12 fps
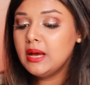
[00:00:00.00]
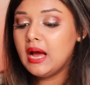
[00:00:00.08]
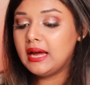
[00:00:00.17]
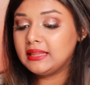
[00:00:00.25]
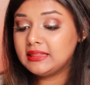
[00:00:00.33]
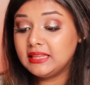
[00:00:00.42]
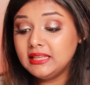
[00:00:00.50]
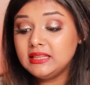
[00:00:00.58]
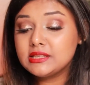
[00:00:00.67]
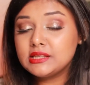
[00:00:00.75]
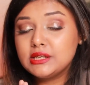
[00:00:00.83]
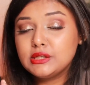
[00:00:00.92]
I think
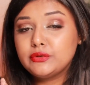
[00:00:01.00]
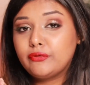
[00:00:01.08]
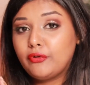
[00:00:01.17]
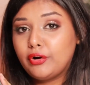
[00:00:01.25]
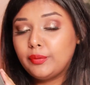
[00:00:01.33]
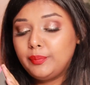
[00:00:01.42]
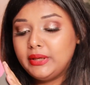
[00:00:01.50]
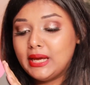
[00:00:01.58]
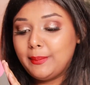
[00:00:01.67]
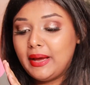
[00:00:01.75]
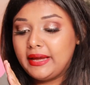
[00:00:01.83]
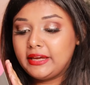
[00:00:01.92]
this is for PR
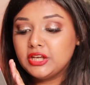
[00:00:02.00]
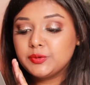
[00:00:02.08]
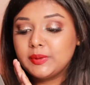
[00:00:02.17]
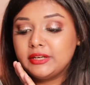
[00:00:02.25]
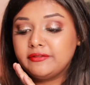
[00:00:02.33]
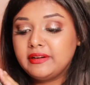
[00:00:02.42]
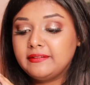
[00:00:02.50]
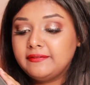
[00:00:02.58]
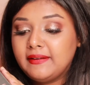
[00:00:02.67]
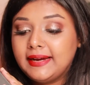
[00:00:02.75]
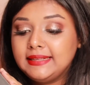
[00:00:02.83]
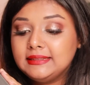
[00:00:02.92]
package, but if I
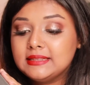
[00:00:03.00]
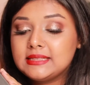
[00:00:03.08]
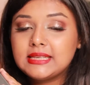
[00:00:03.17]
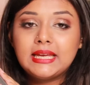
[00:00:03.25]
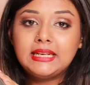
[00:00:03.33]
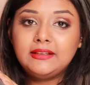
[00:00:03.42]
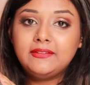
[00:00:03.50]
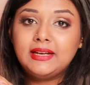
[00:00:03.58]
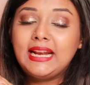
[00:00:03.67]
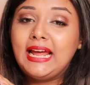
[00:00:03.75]
find this anywhere,